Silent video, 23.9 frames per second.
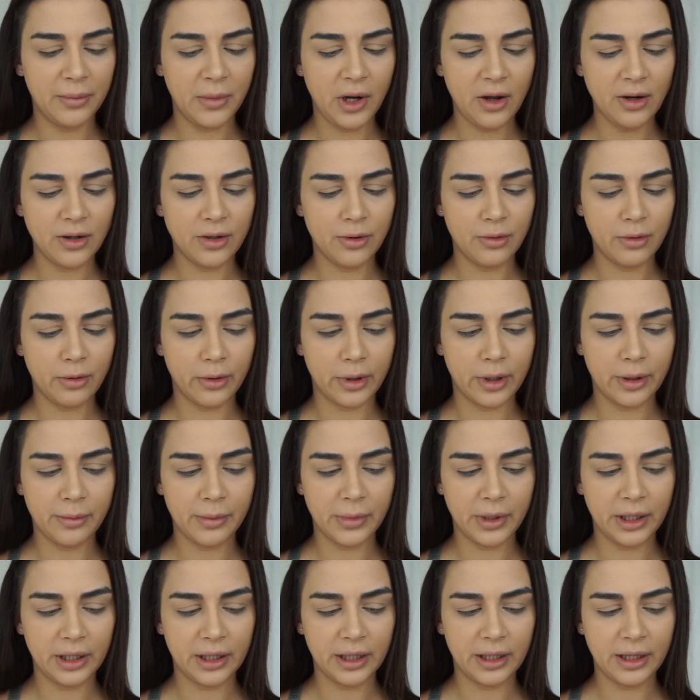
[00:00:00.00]
not
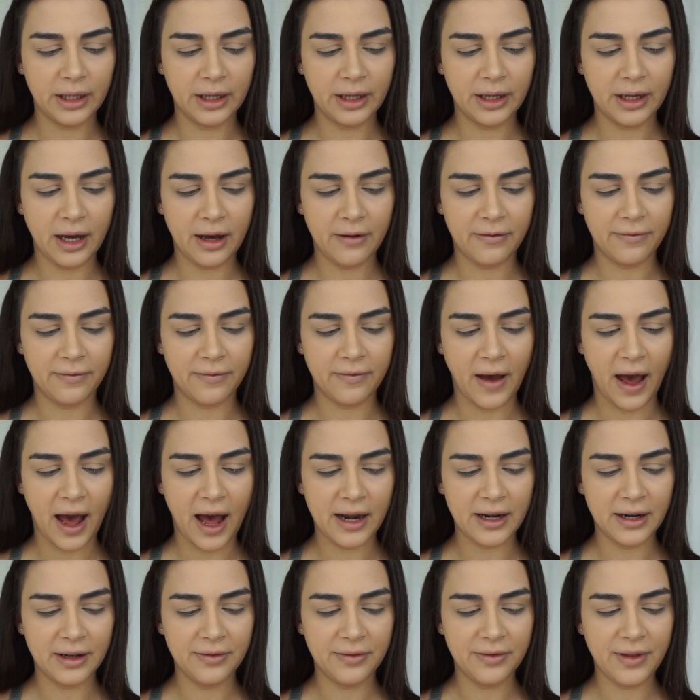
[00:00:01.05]
normally a
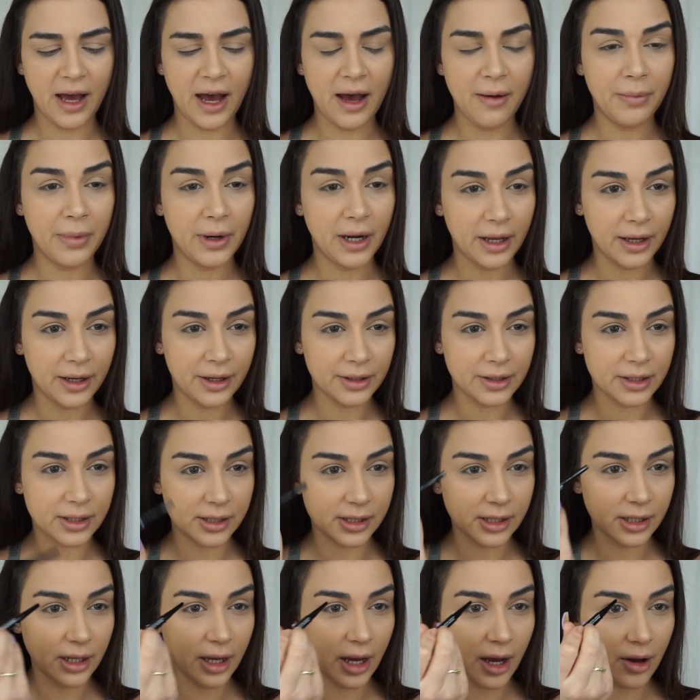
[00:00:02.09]
fan of that, but I could
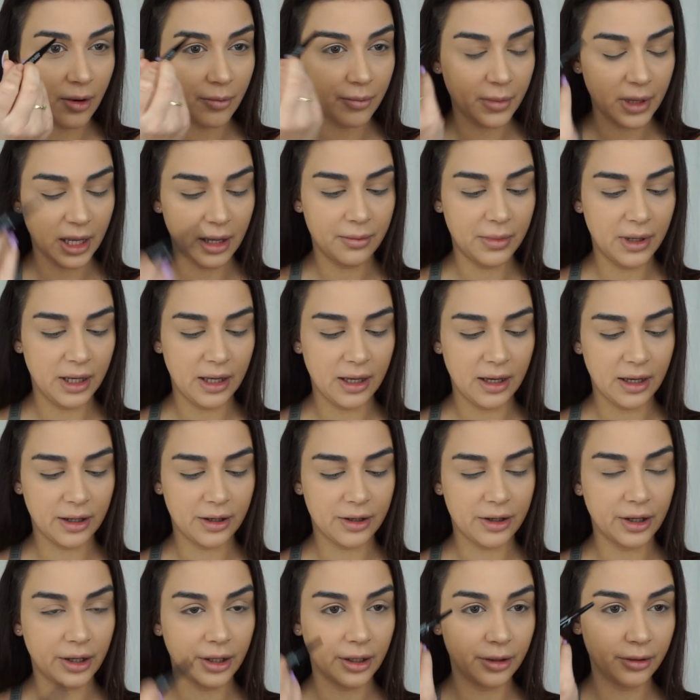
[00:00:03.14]
see how maybe it
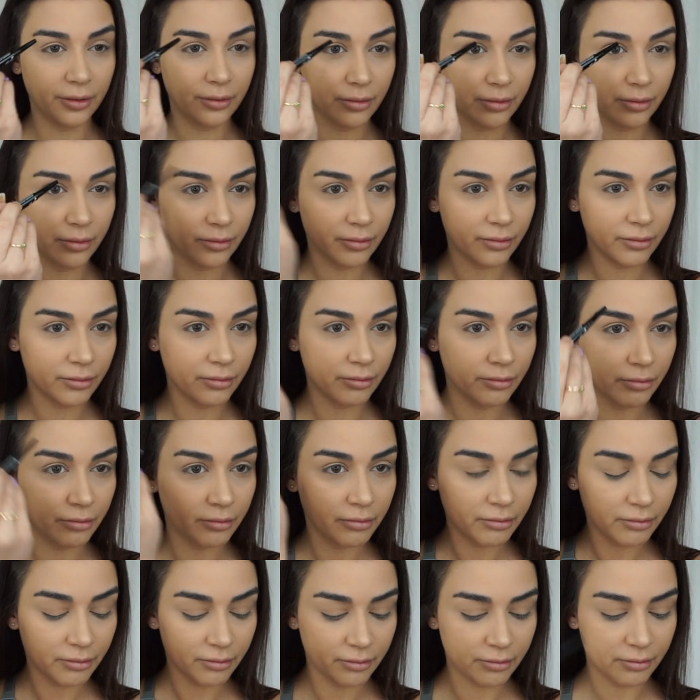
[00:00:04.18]
could
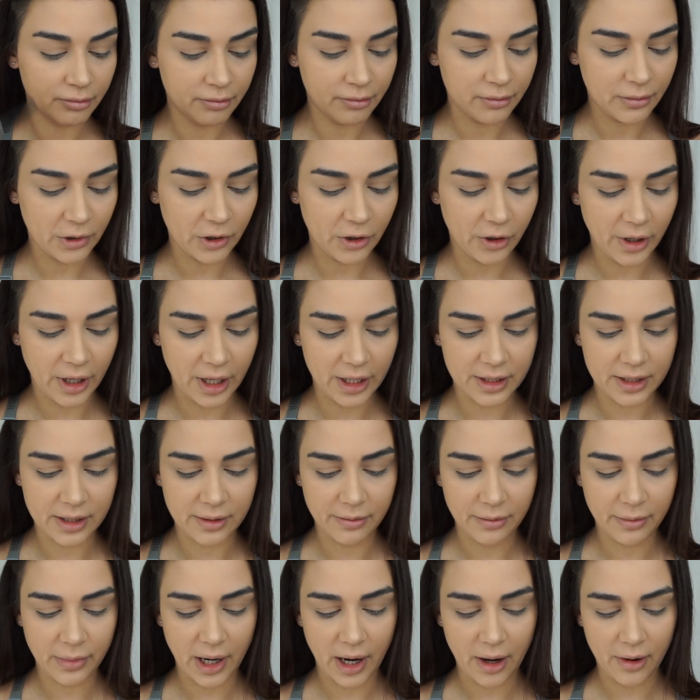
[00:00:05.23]
create
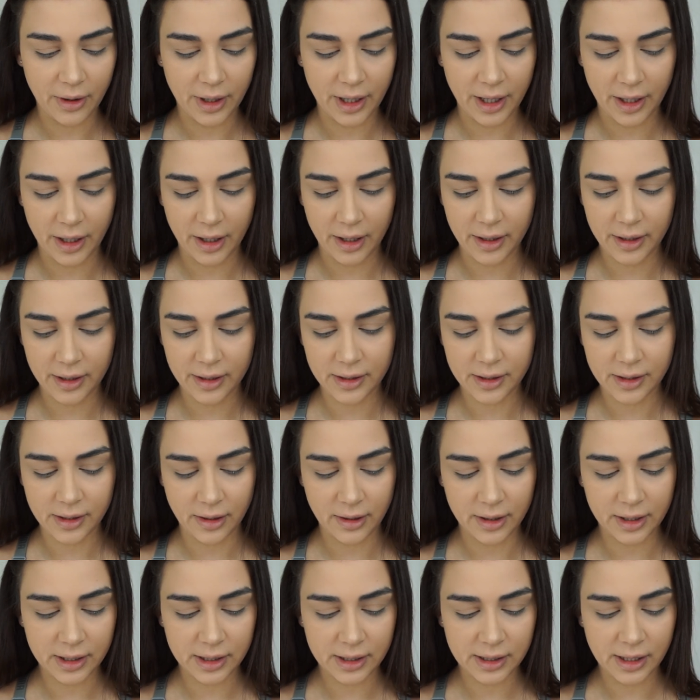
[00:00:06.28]
some brow hairs.
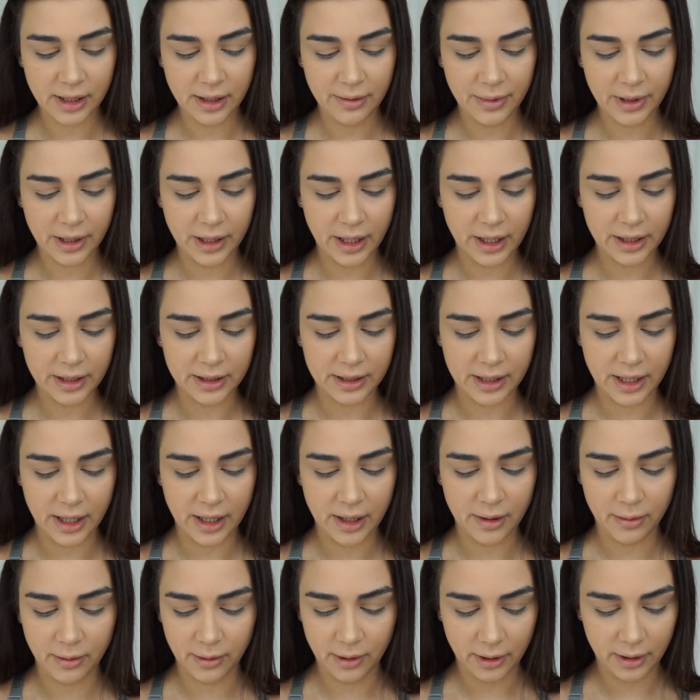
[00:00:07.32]
Honestly, I've been kind of
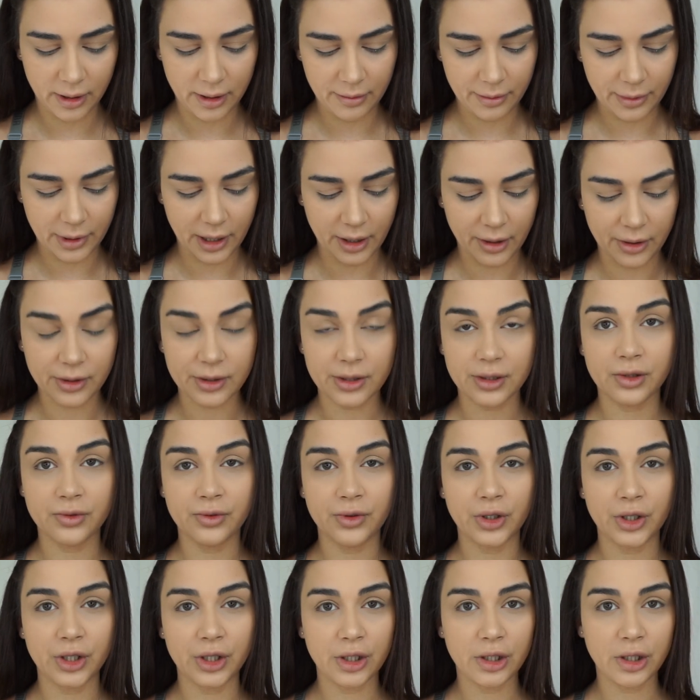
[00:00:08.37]
terrible at brows
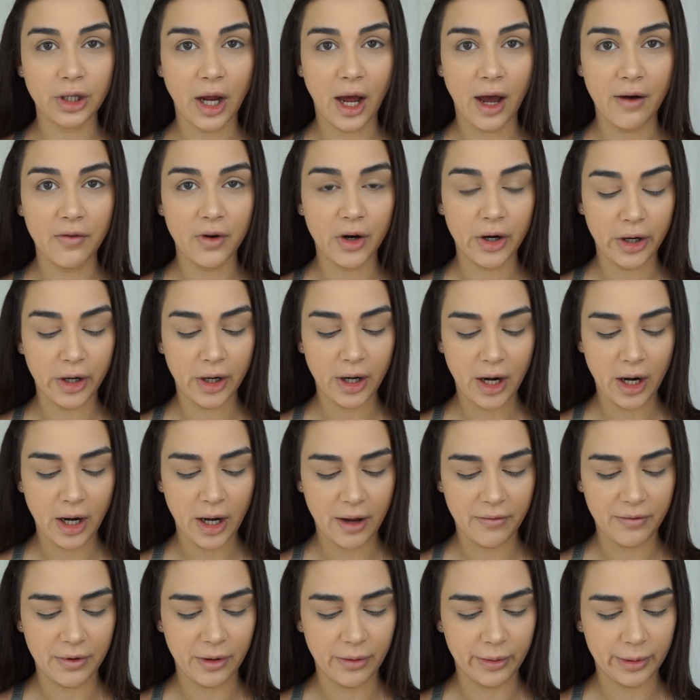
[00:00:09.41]
forever.
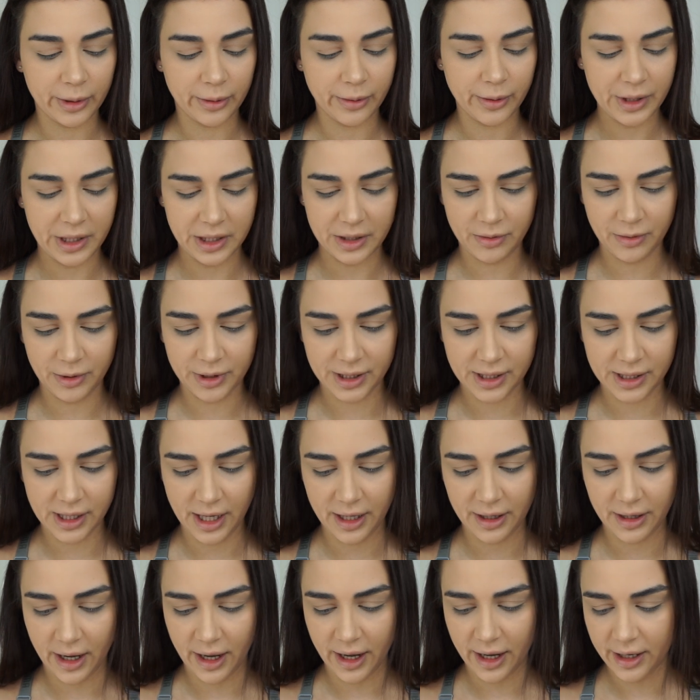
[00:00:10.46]
Everyone always would
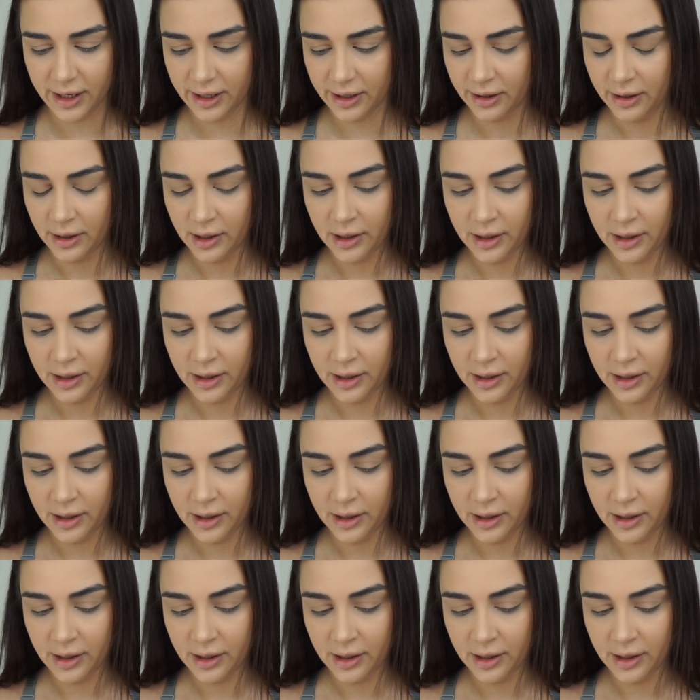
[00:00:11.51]
say that,